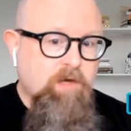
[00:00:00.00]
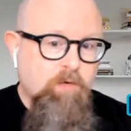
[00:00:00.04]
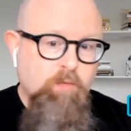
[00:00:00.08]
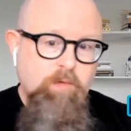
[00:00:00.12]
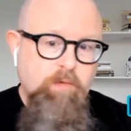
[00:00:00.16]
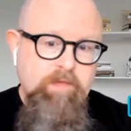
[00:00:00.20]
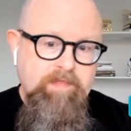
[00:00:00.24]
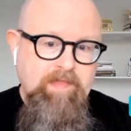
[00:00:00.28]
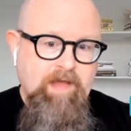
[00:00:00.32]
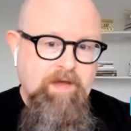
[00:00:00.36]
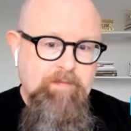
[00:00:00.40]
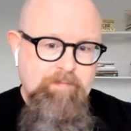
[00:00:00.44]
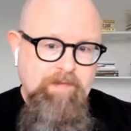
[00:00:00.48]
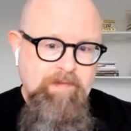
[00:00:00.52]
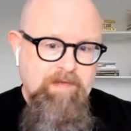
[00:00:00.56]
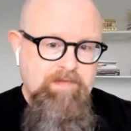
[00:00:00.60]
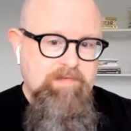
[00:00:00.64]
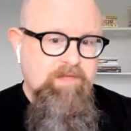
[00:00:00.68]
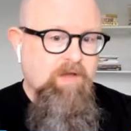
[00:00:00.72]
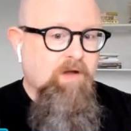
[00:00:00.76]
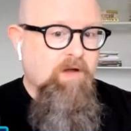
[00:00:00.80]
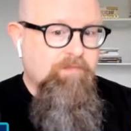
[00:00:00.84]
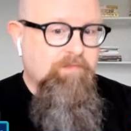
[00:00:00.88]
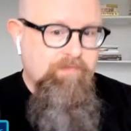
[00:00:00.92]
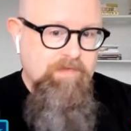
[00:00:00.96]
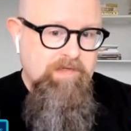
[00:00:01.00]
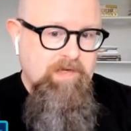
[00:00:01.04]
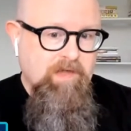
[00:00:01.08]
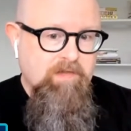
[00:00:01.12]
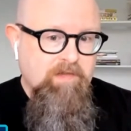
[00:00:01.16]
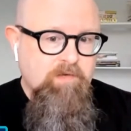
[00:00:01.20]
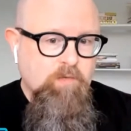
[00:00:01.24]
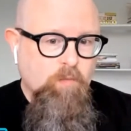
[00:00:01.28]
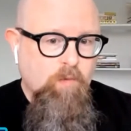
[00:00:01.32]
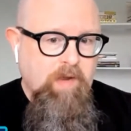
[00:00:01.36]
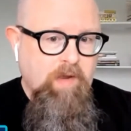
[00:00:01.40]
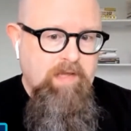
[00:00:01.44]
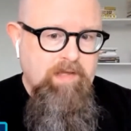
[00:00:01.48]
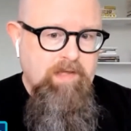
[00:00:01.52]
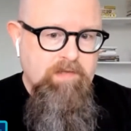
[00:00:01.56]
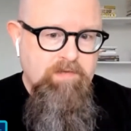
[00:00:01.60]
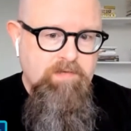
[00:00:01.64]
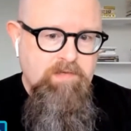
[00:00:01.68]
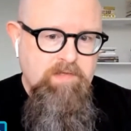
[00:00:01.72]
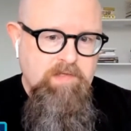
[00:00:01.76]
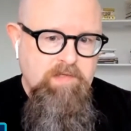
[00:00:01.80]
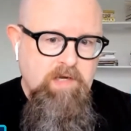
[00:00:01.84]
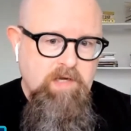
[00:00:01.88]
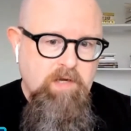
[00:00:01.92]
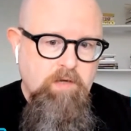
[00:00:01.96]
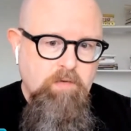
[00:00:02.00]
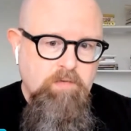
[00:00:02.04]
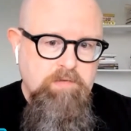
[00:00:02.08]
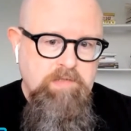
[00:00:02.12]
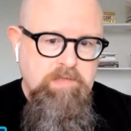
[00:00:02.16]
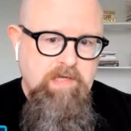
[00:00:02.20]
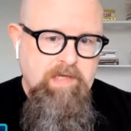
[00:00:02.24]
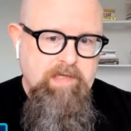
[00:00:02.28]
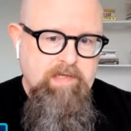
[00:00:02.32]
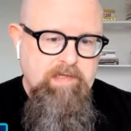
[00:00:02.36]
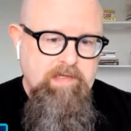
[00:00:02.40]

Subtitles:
And I dealt with that myself in other ways, if